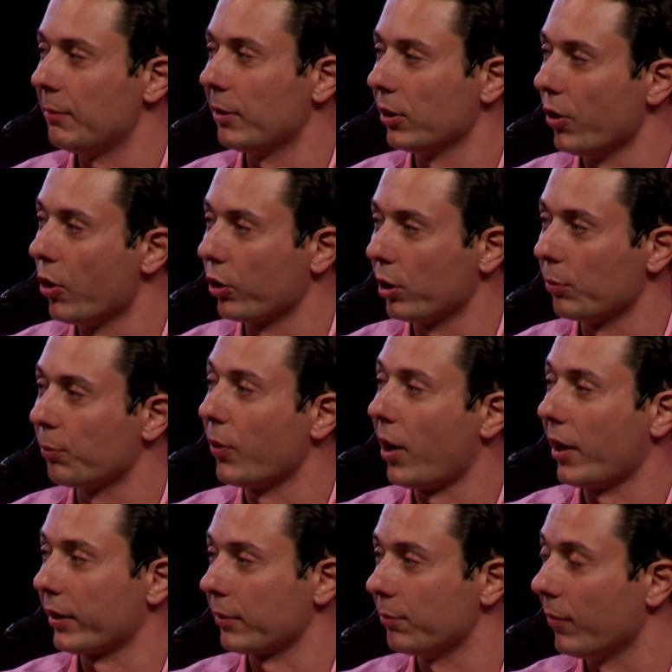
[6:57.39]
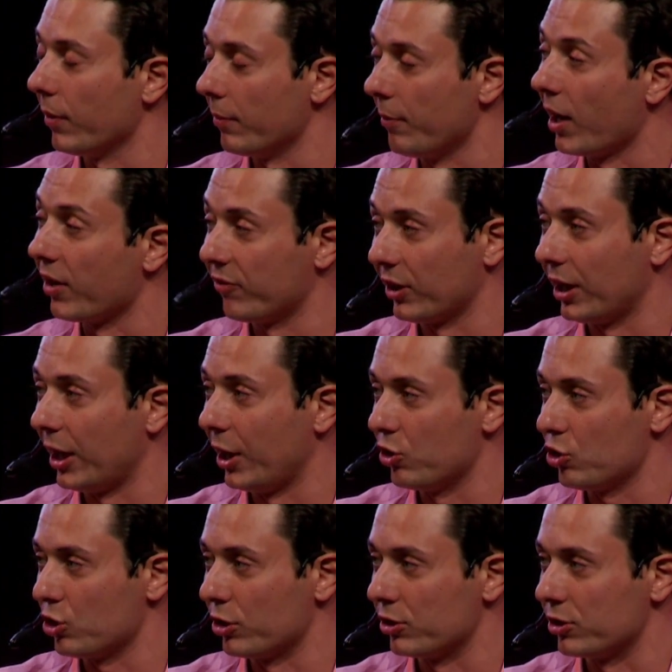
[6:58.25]
local product
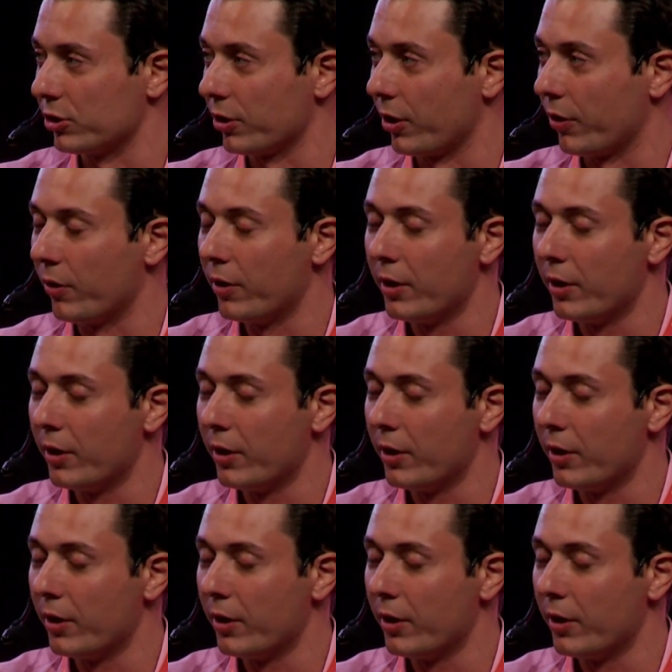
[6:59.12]
modification. So